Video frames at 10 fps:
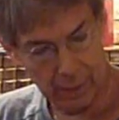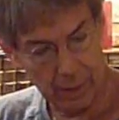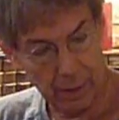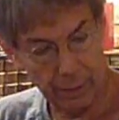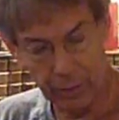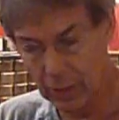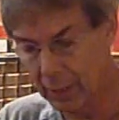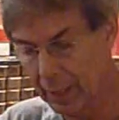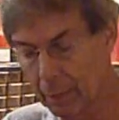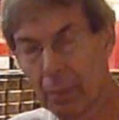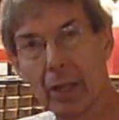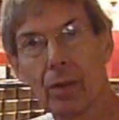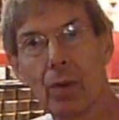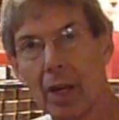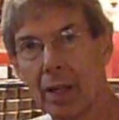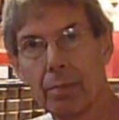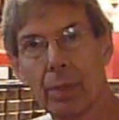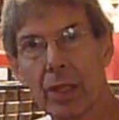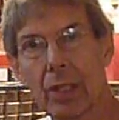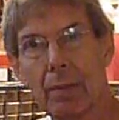If you can get a metal rod and
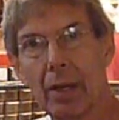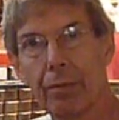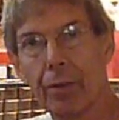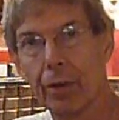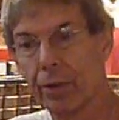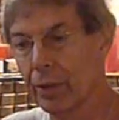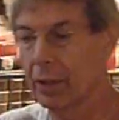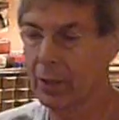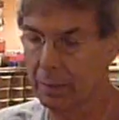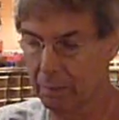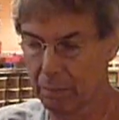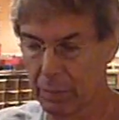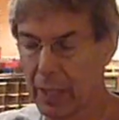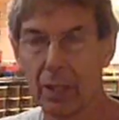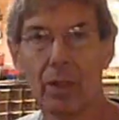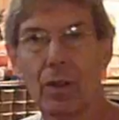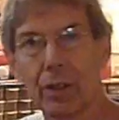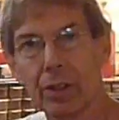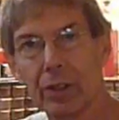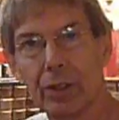bust them out farther, you can get a
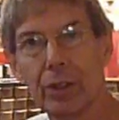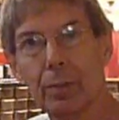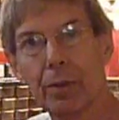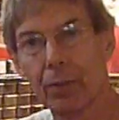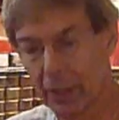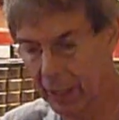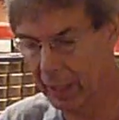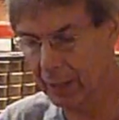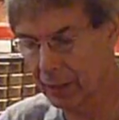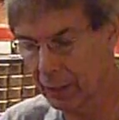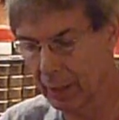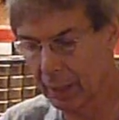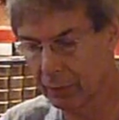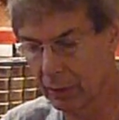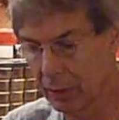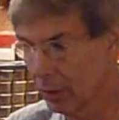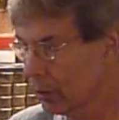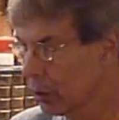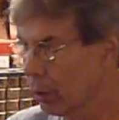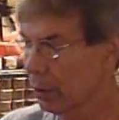longer tube. If you can't, you're going to have to do
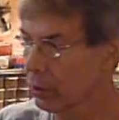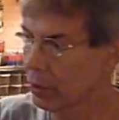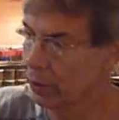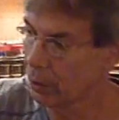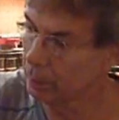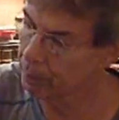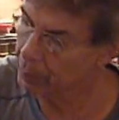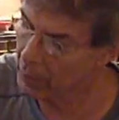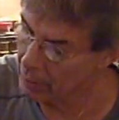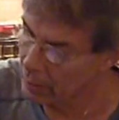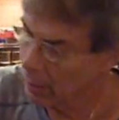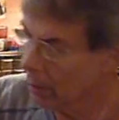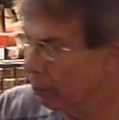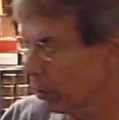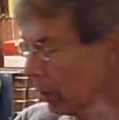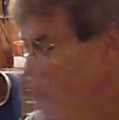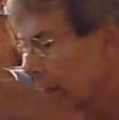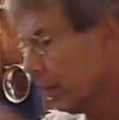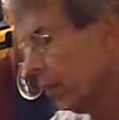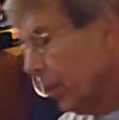a shorter tube. But the
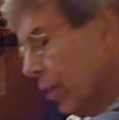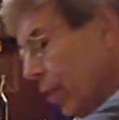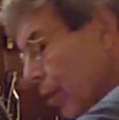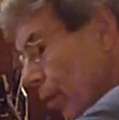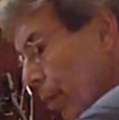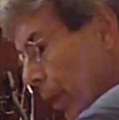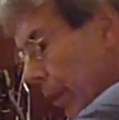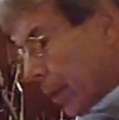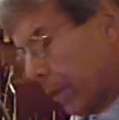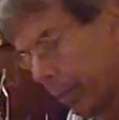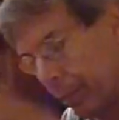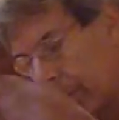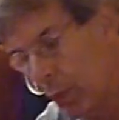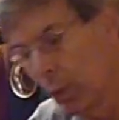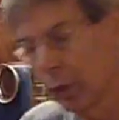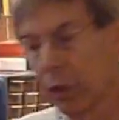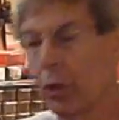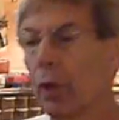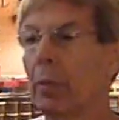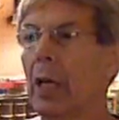length of the tube will
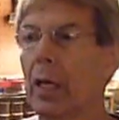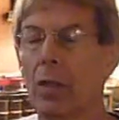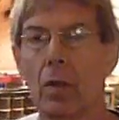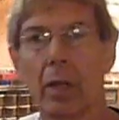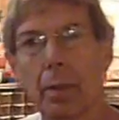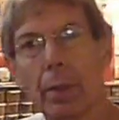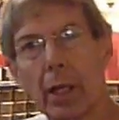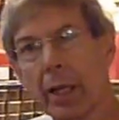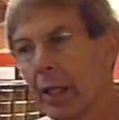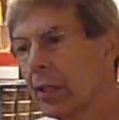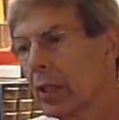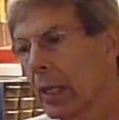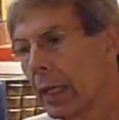determine how long it plays.